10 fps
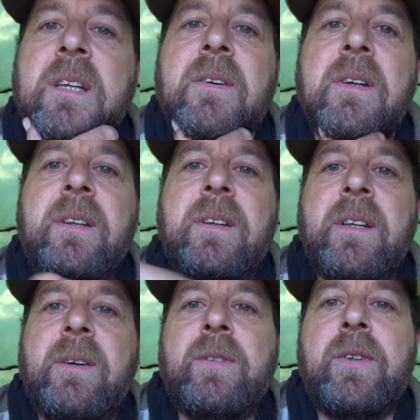I hadn't.
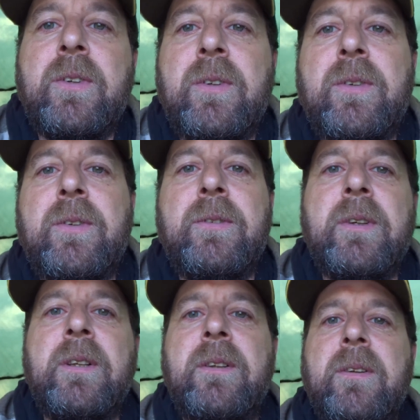That was on another
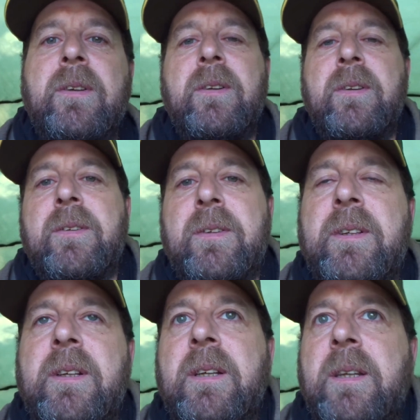rig the other
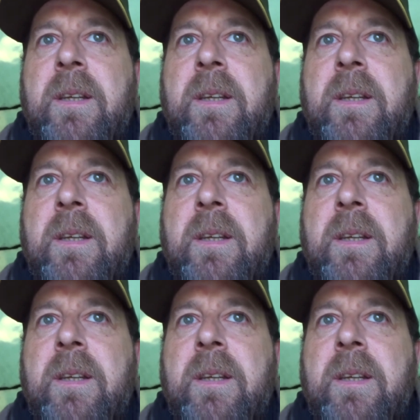day.